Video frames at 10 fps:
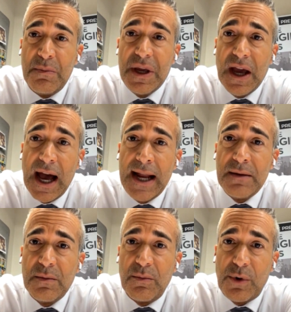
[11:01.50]

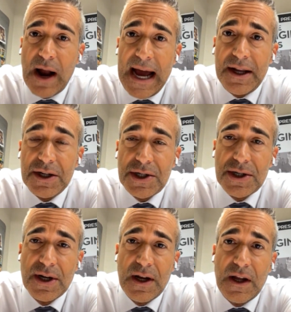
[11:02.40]
behind
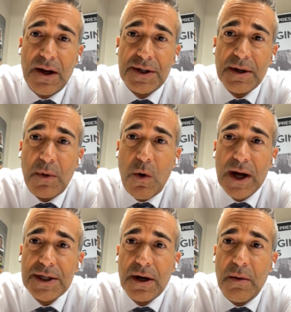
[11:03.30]
Bradish, there's some
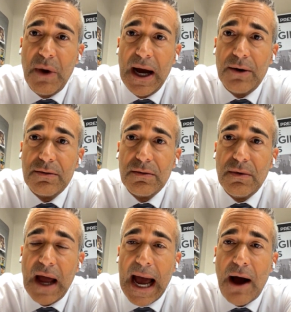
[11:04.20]
question about
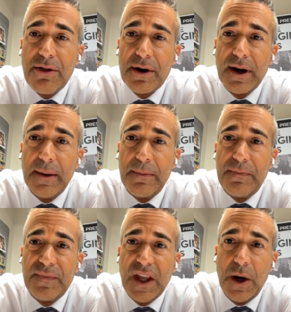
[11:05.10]
how they're going to,
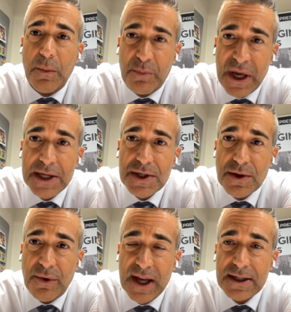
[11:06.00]
pitch
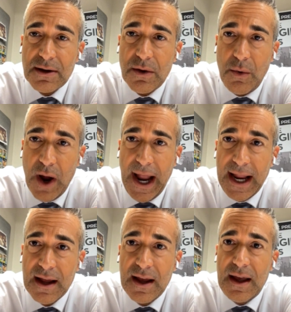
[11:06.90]
the rest of the way.
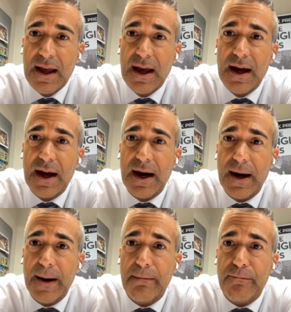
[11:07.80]

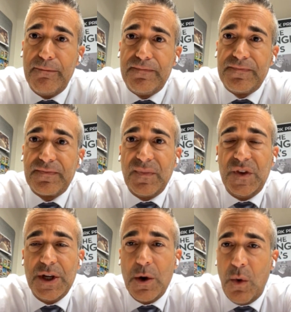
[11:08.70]

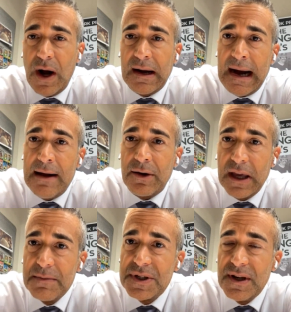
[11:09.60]
Do you want Kyle
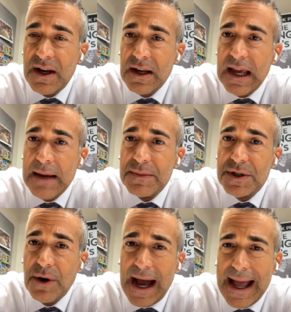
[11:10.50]
Gibson in game 2?